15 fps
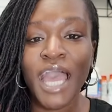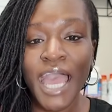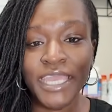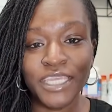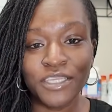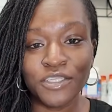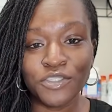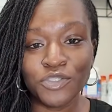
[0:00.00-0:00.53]
I
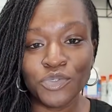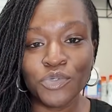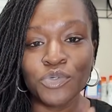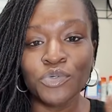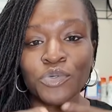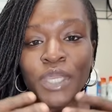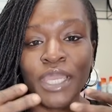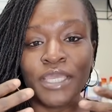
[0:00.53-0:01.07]
can
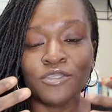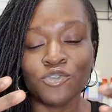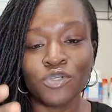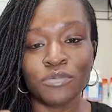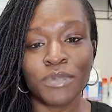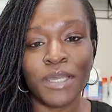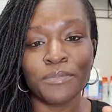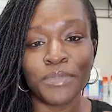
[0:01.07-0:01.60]
control and doing
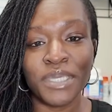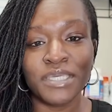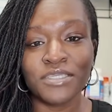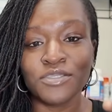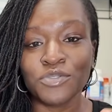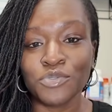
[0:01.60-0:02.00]
my best